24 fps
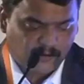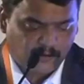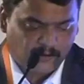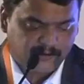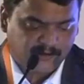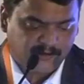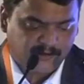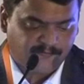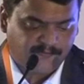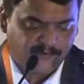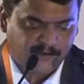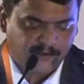
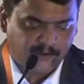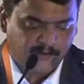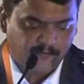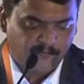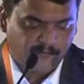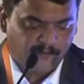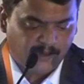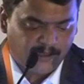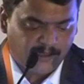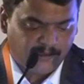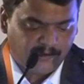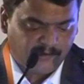
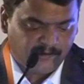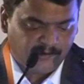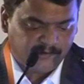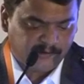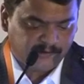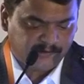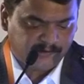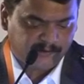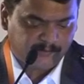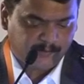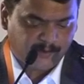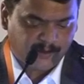cost-effective IT
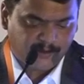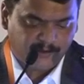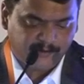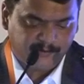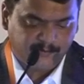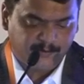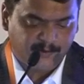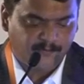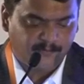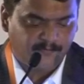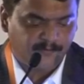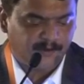resources
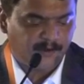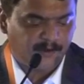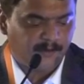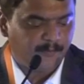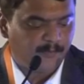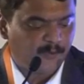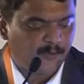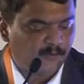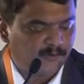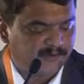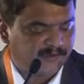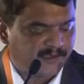management with
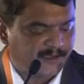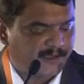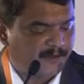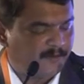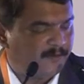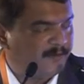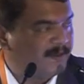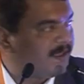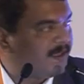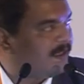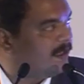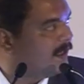improved
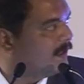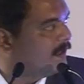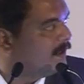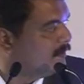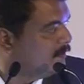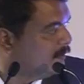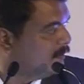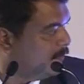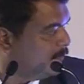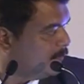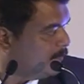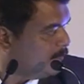security
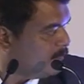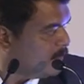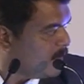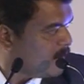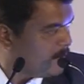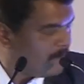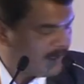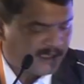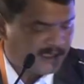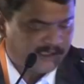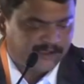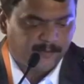and
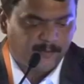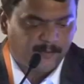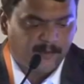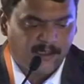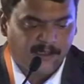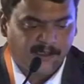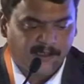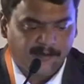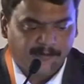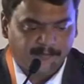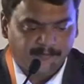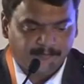
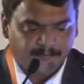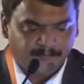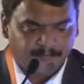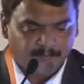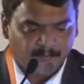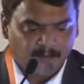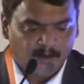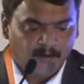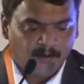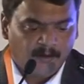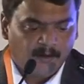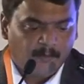manageability.
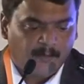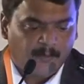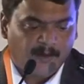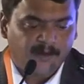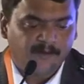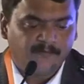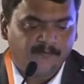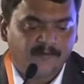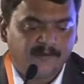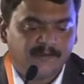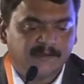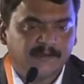
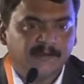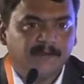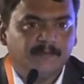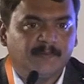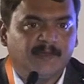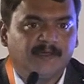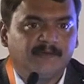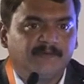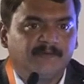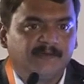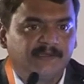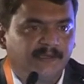Parivartan,
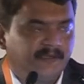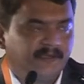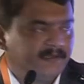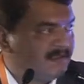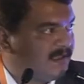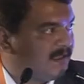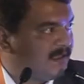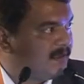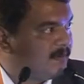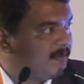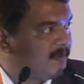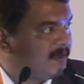Parivartan
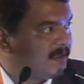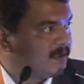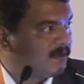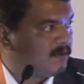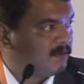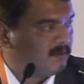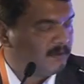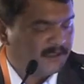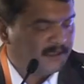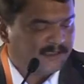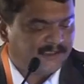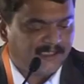is nothing but
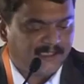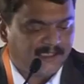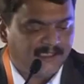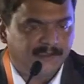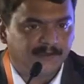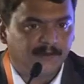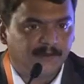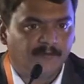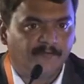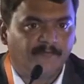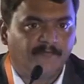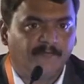to the
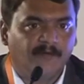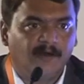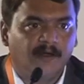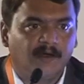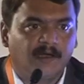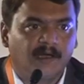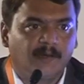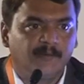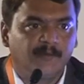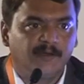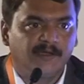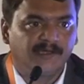change of uh,
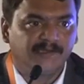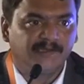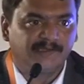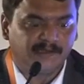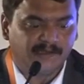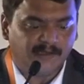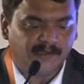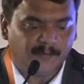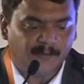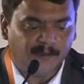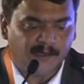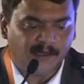
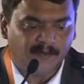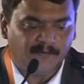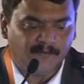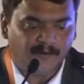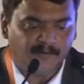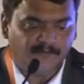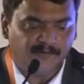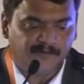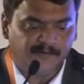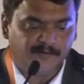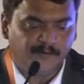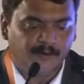communication, the
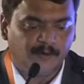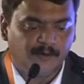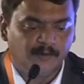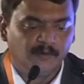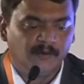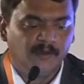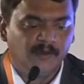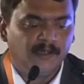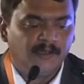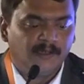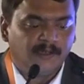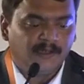behavior which we
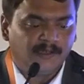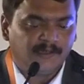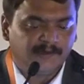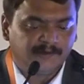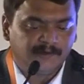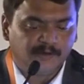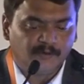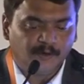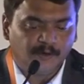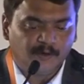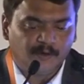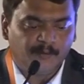do.
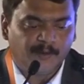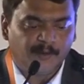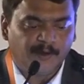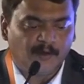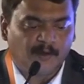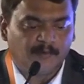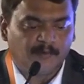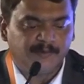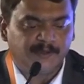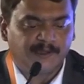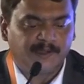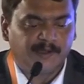It's going to be
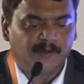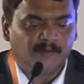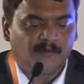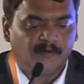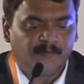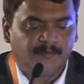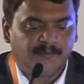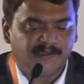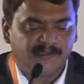an objective of